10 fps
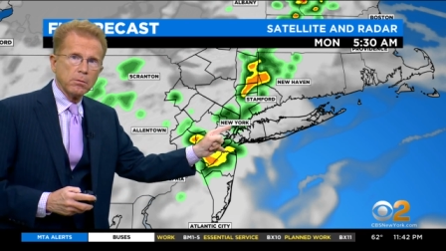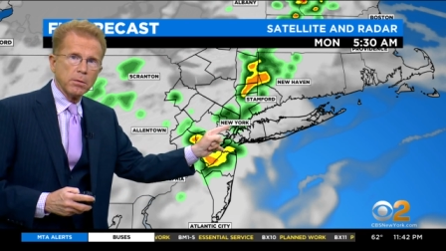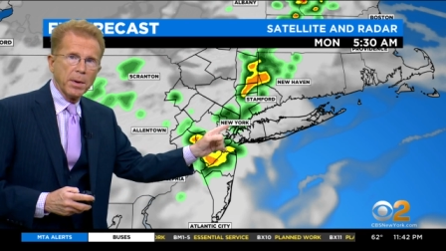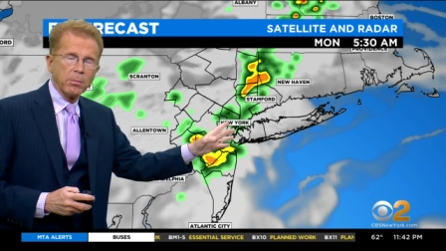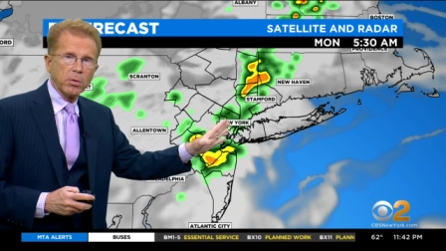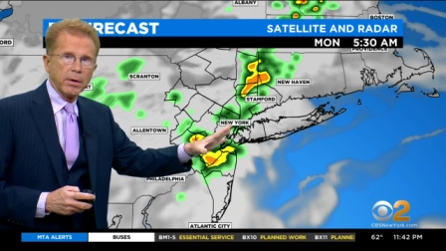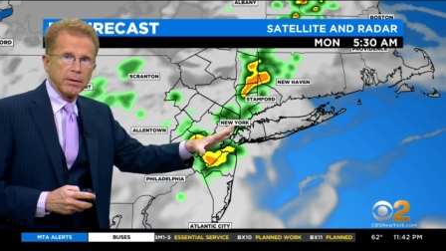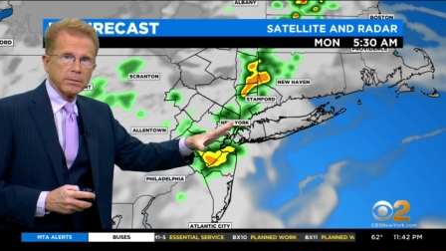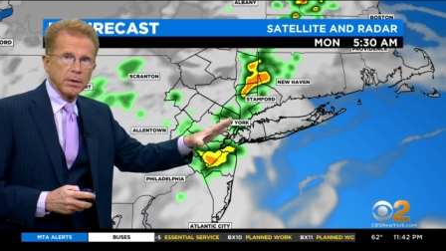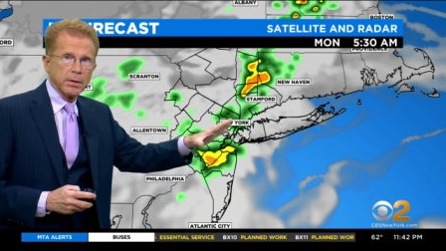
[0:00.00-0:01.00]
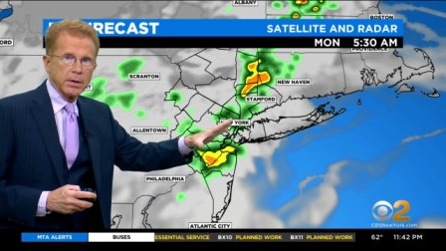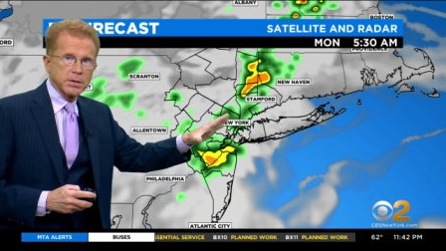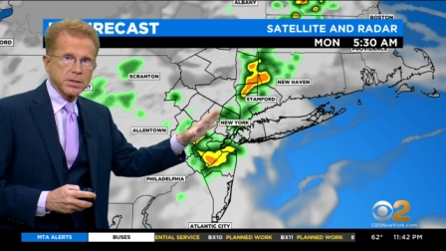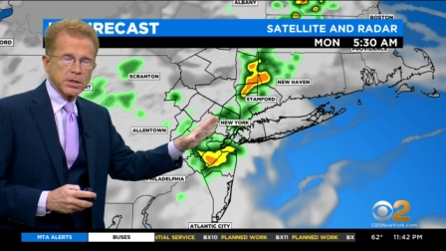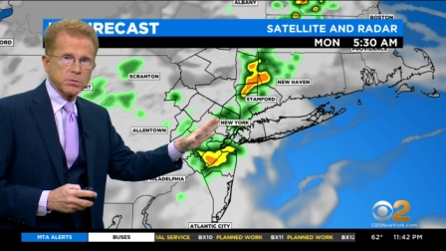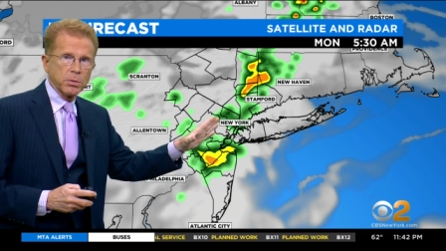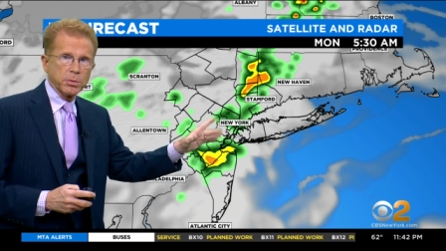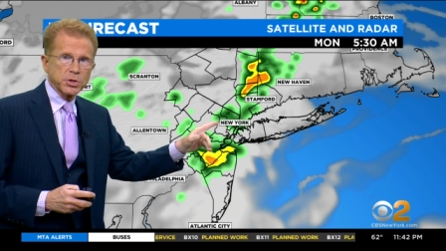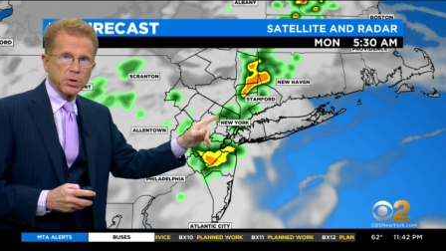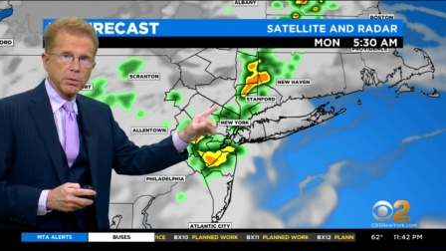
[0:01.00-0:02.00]
Remember at, at 6 we
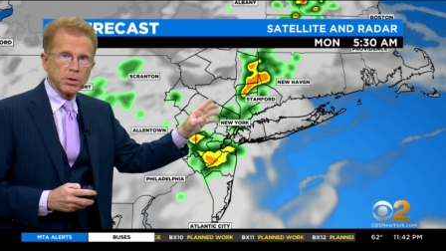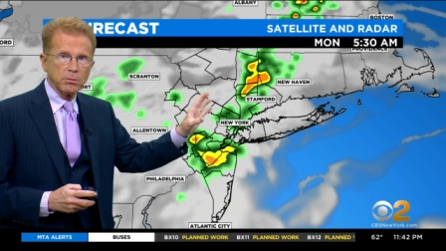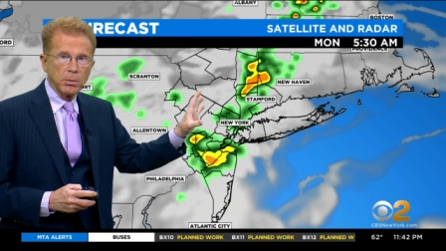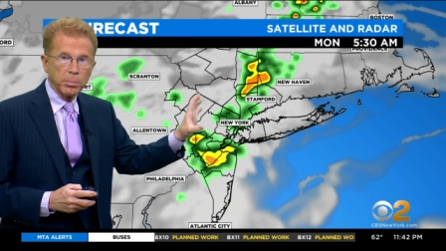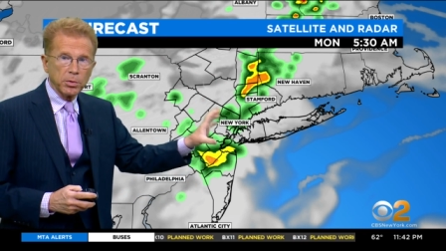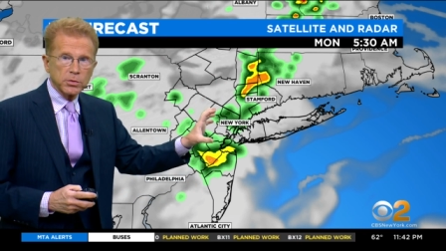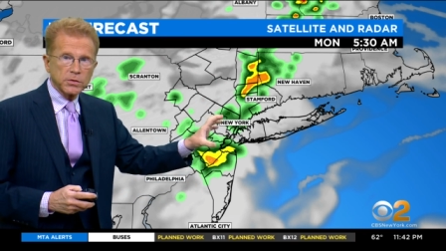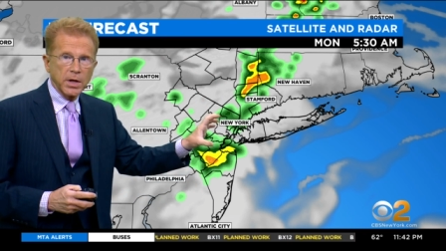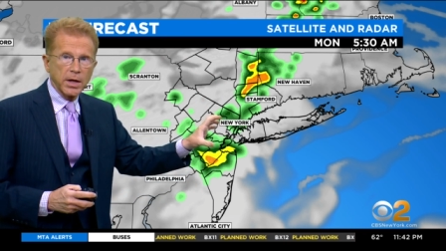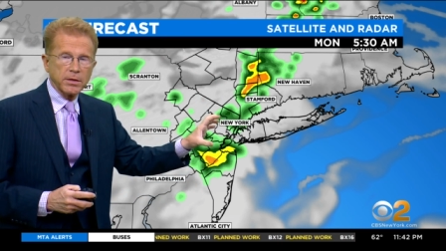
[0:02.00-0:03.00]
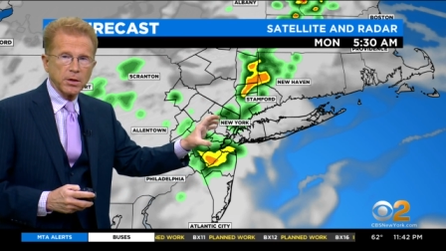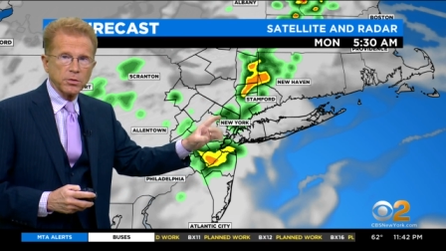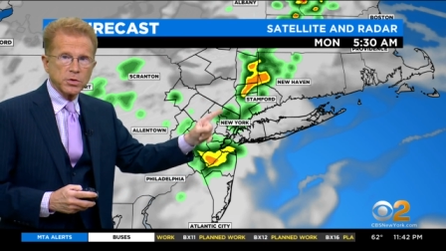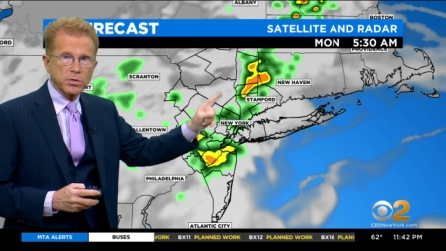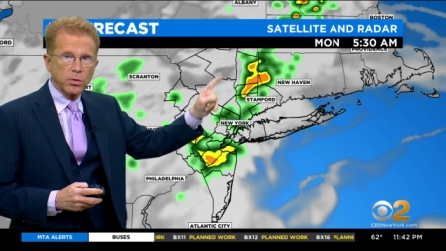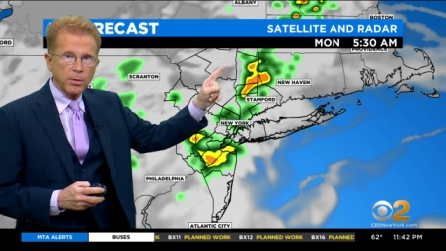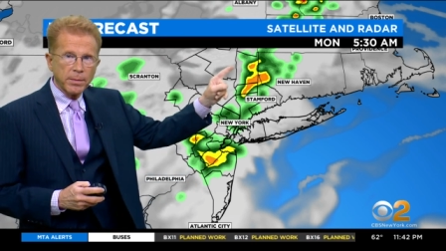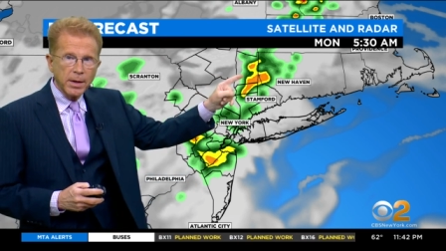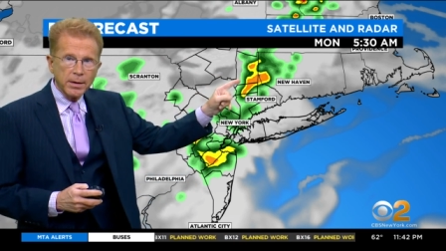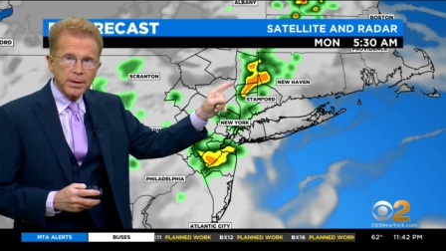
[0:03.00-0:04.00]
were showing you a bullseye thunderstorm.
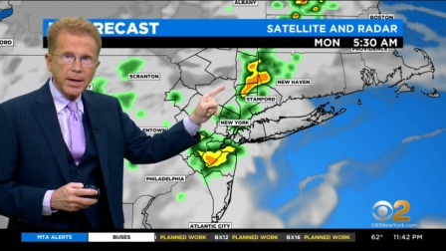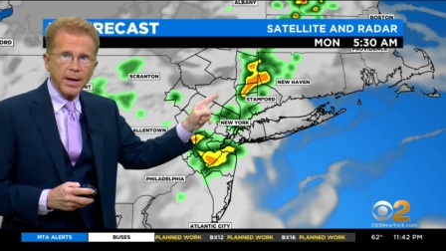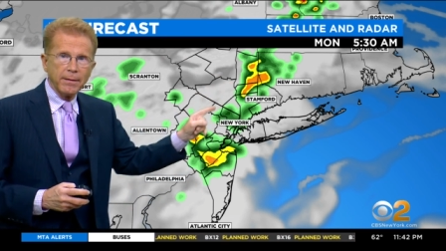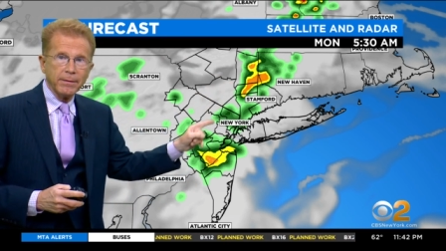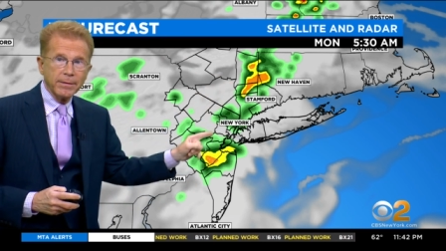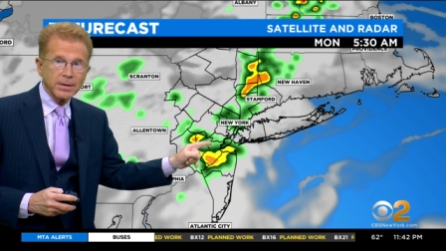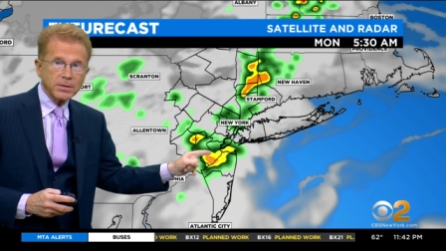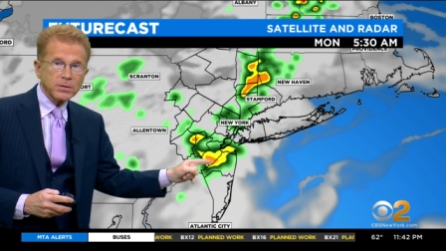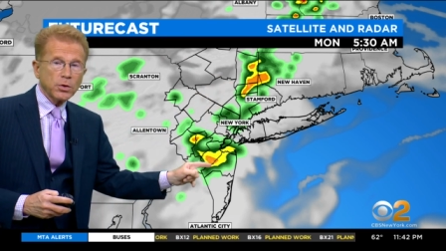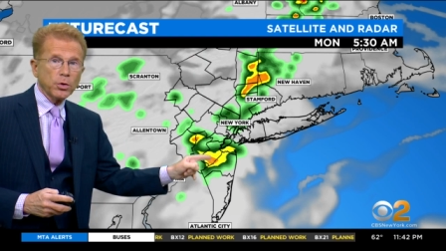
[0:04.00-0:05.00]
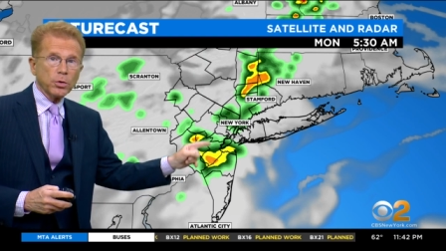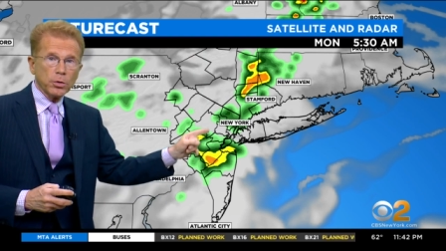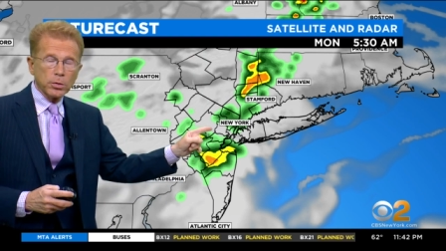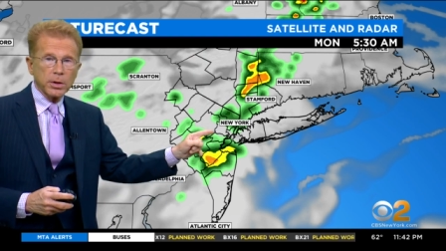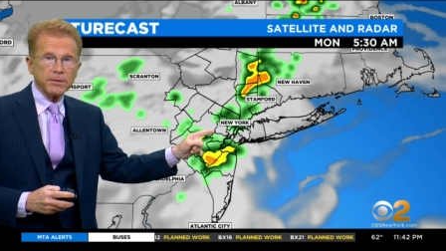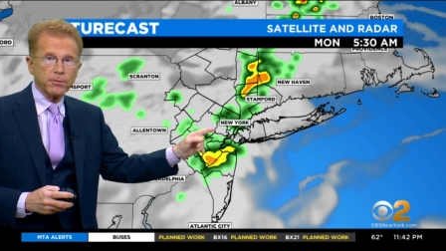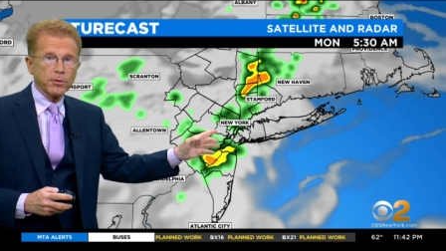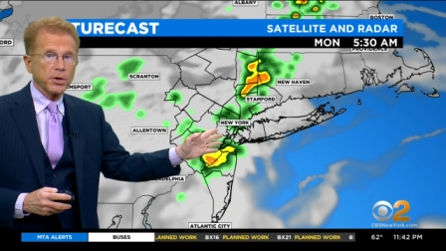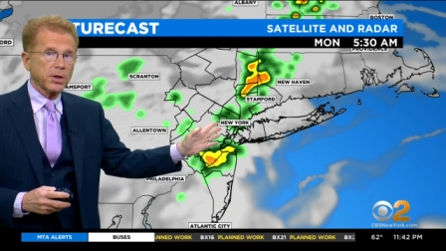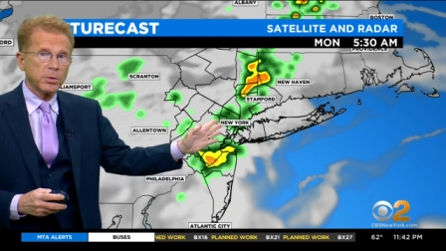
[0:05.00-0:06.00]
Again, this is early for
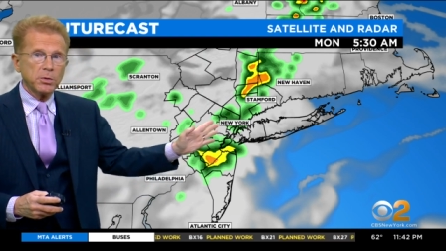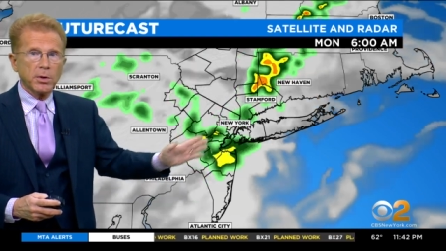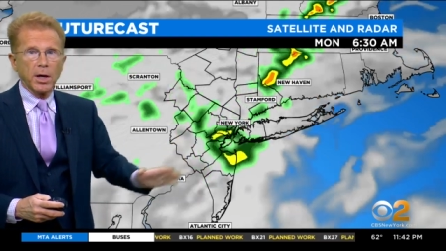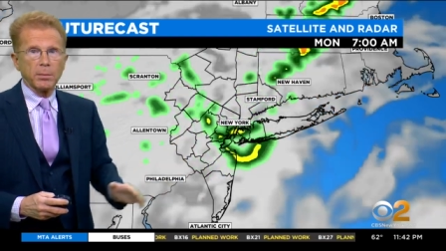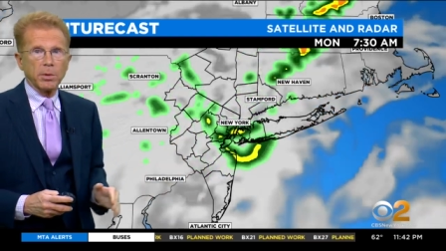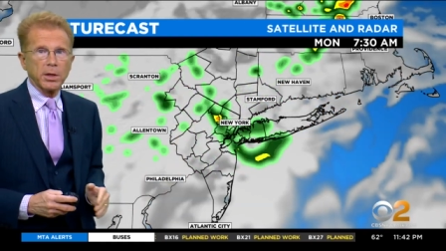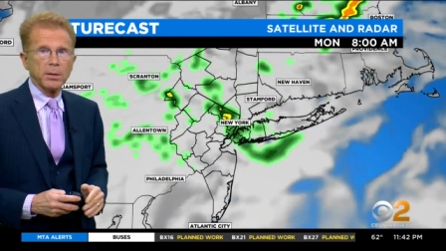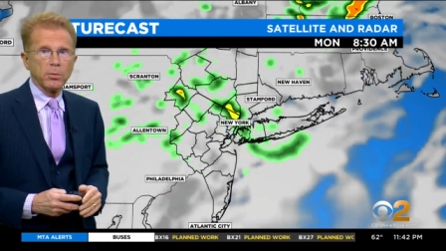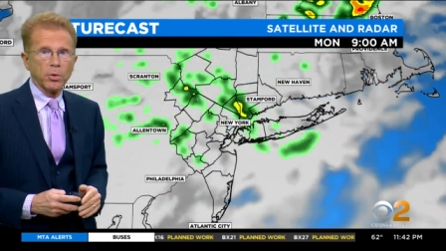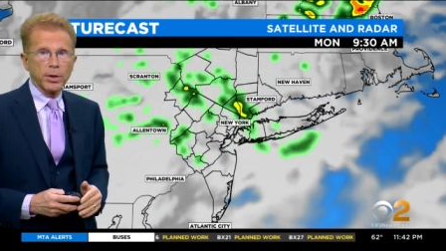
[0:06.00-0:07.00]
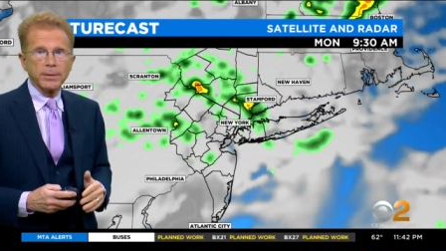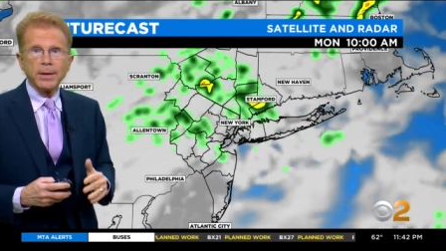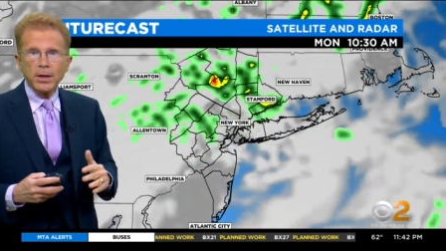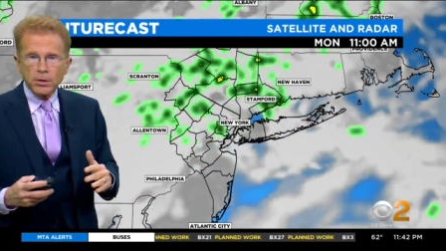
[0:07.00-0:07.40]
the commute on Monday morning.